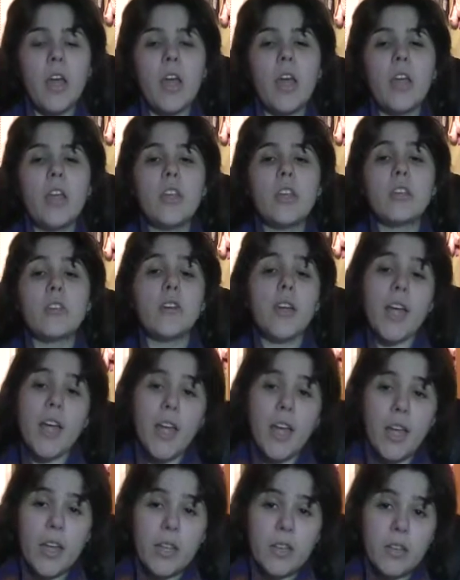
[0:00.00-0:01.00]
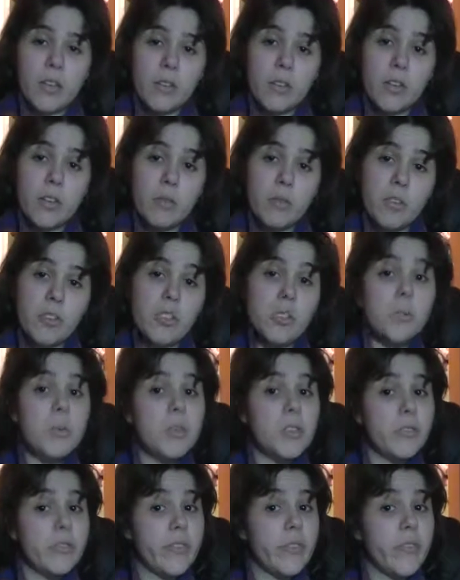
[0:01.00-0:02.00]
either A, they would give me too
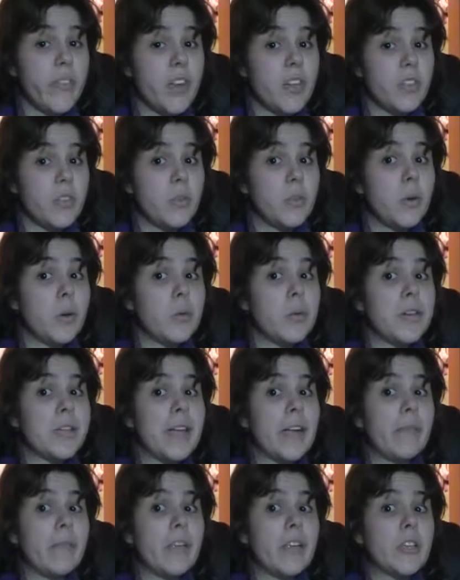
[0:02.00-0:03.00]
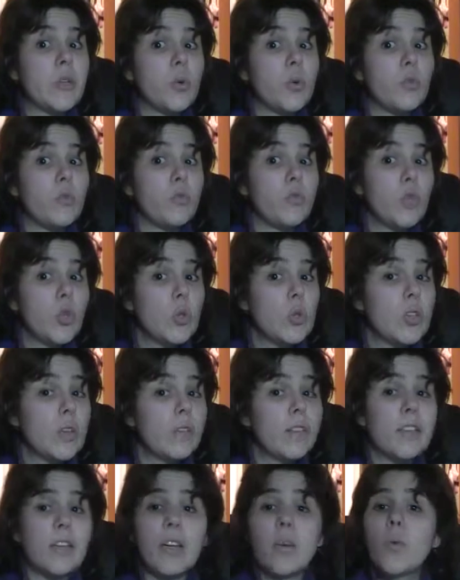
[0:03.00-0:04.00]
much information, which means I'd be so confused.
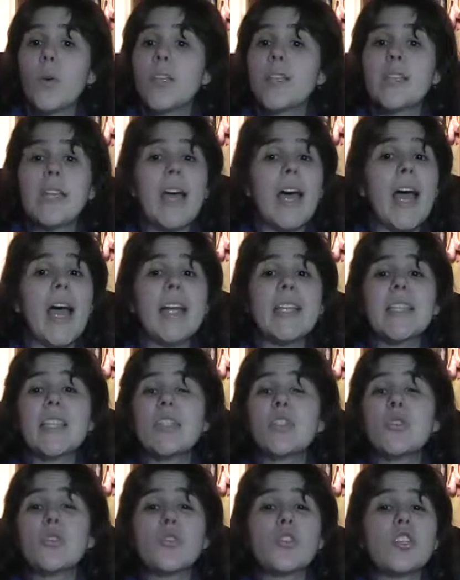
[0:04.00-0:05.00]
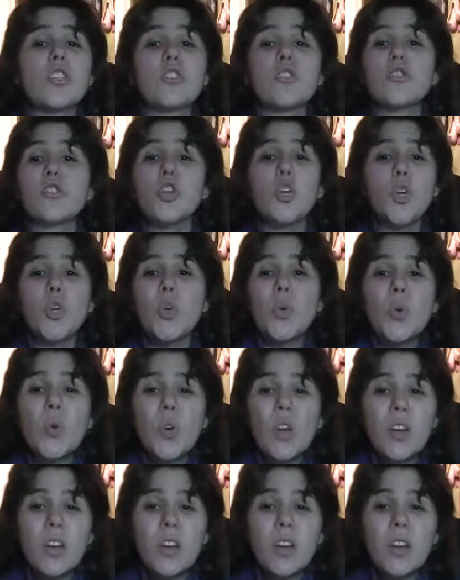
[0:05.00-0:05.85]
I'm like, what the heck did you just do?